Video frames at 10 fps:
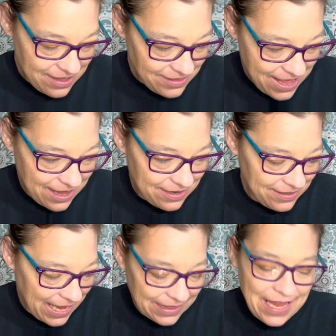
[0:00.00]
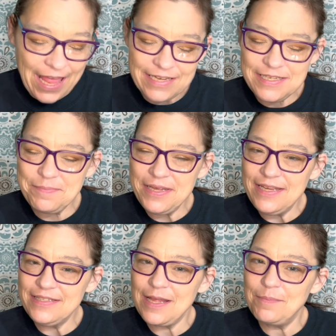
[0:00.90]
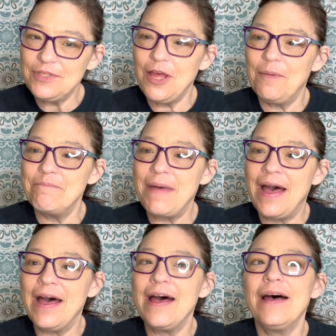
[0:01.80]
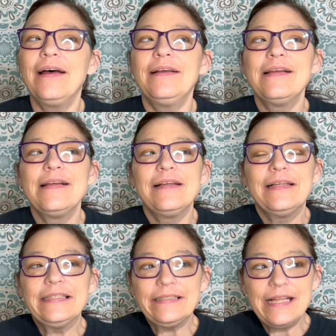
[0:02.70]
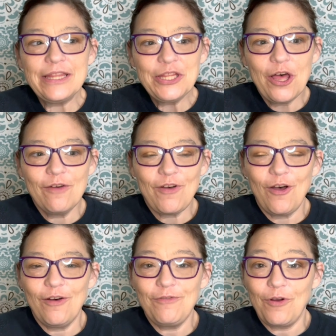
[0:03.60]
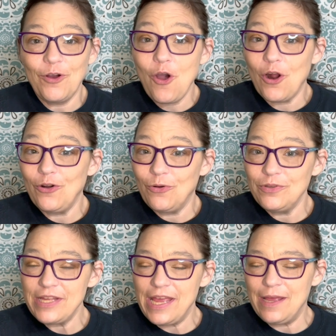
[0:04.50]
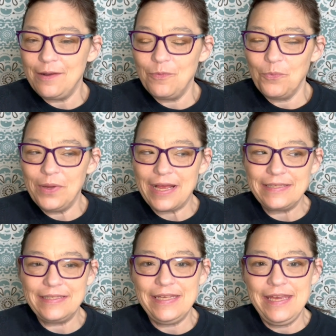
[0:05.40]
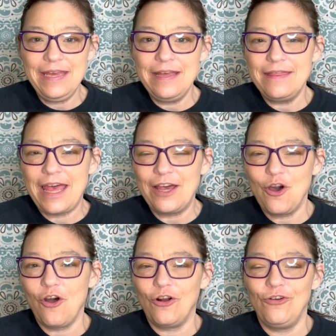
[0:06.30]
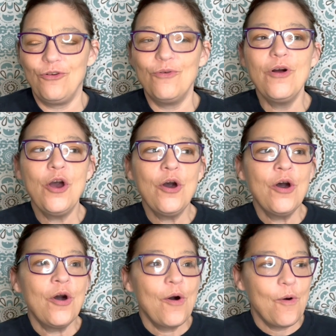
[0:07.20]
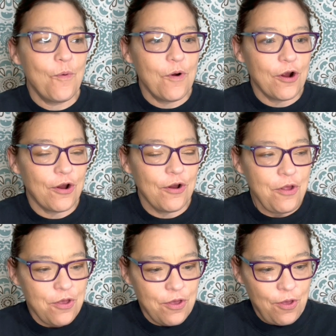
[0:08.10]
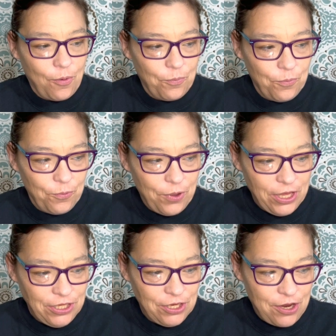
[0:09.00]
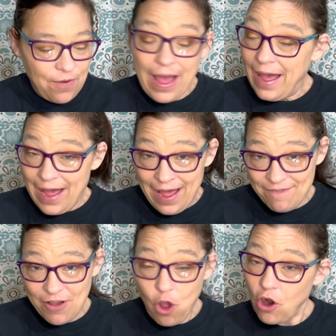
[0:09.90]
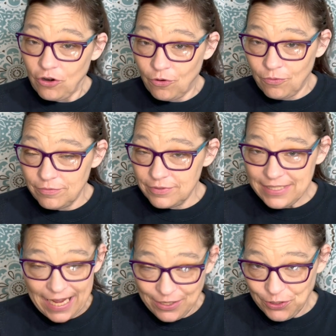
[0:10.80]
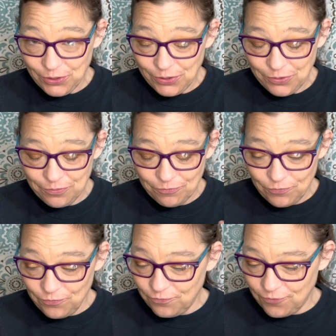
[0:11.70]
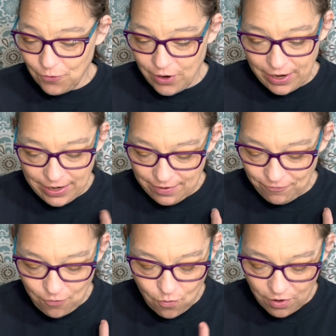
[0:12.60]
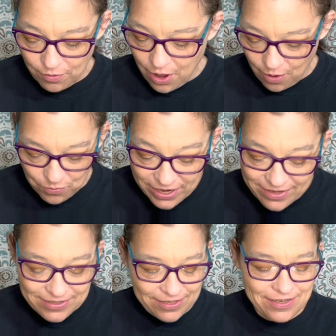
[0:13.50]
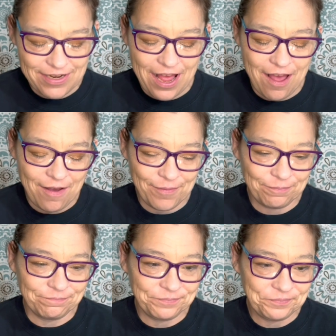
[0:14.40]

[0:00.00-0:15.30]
that, that line to me sums up my love of cardinals. And when I see that cardinal or you know, I, I have a cardinal tattoo for a for a reason. Um,